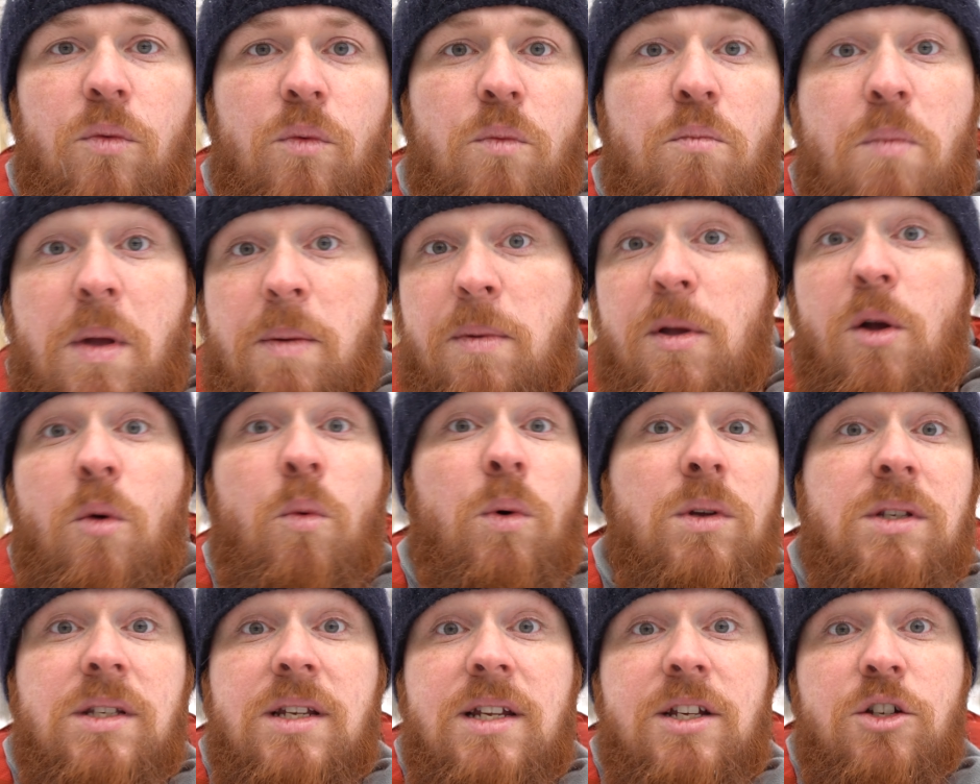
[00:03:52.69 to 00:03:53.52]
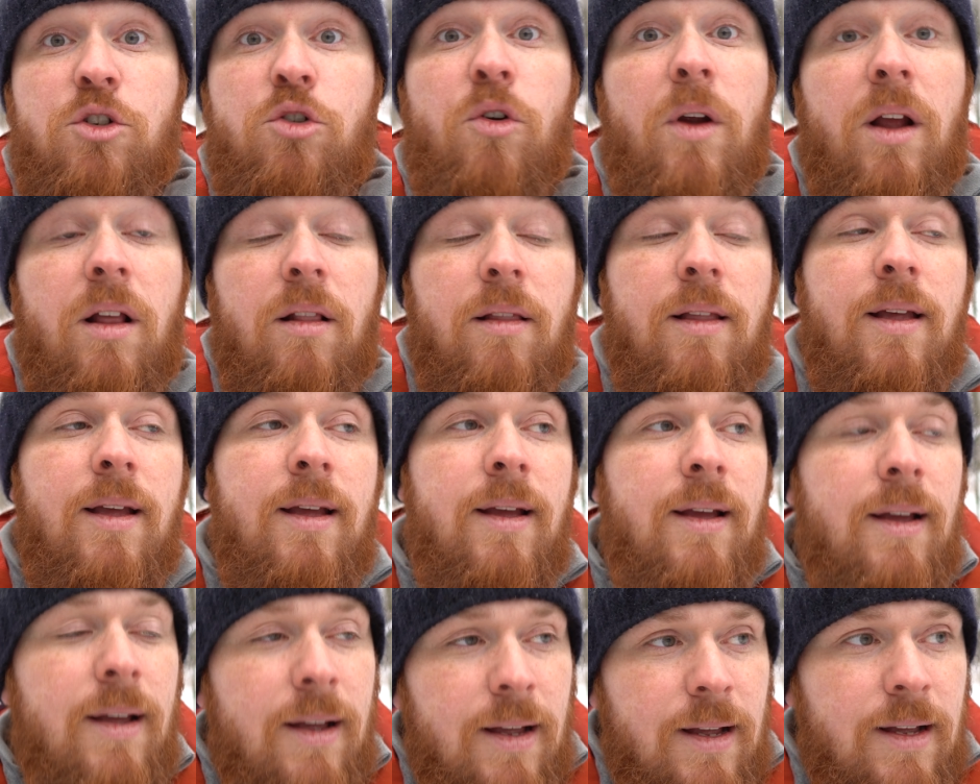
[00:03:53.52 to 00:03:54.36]
Maybe it wasn't his trail.
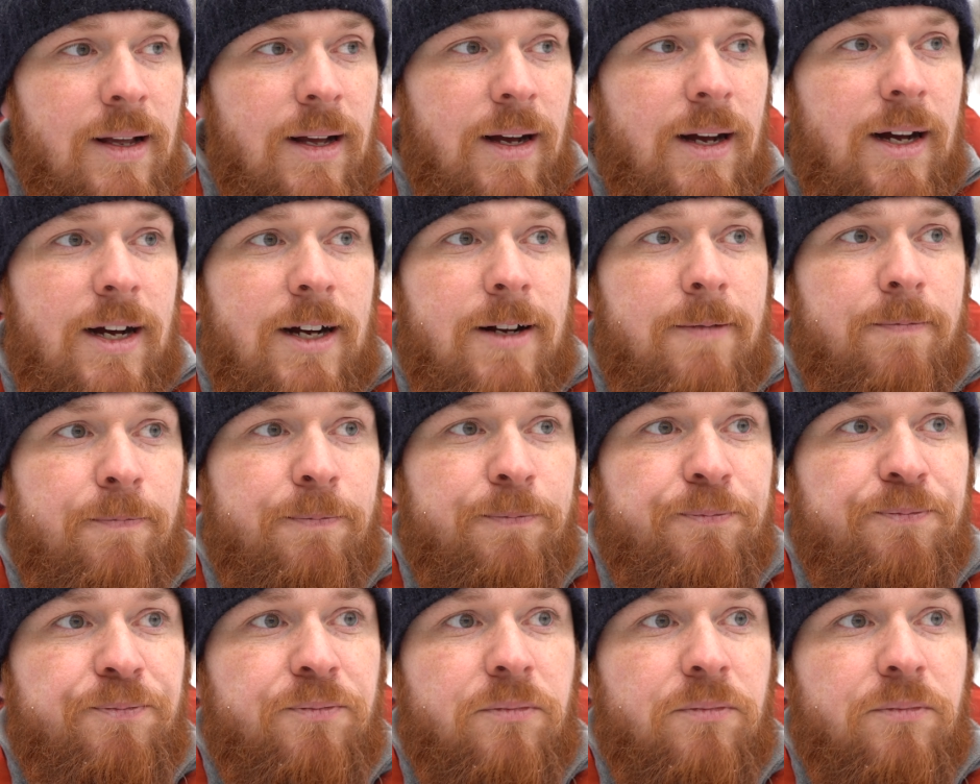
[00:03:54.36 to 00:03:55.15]
And